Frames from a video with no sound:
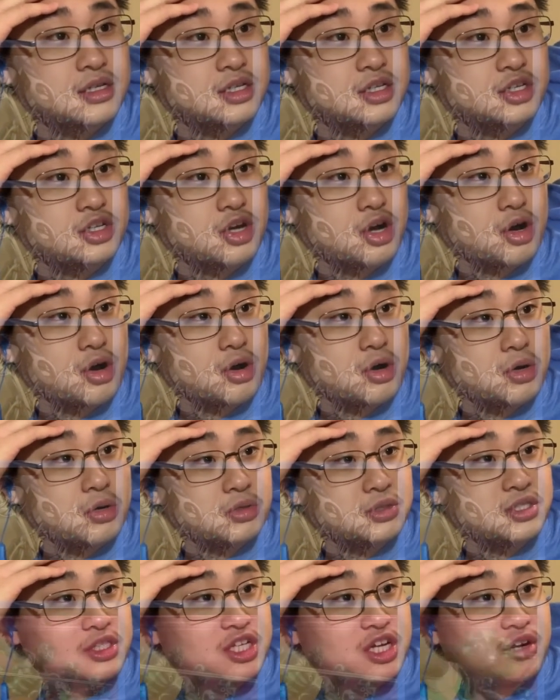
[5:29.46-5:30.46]
Yo,
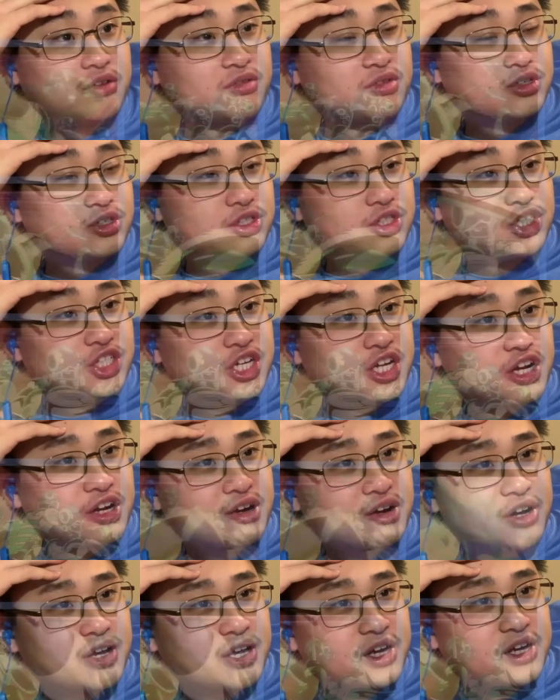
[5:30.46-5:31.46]
so a
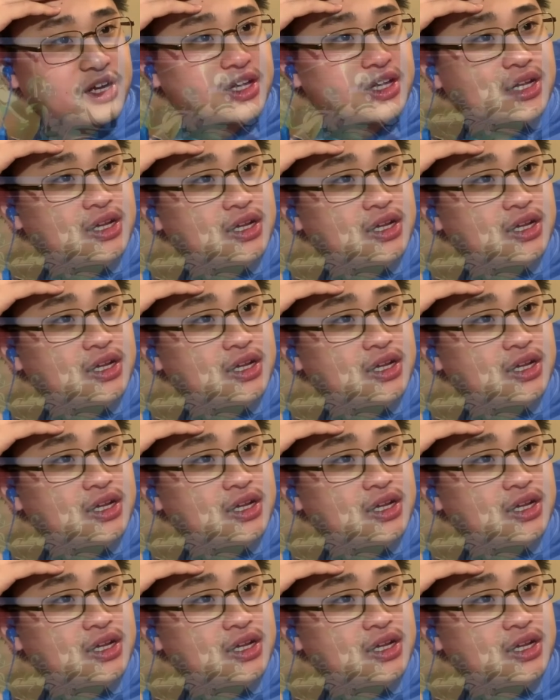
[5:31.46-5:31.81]
chariot.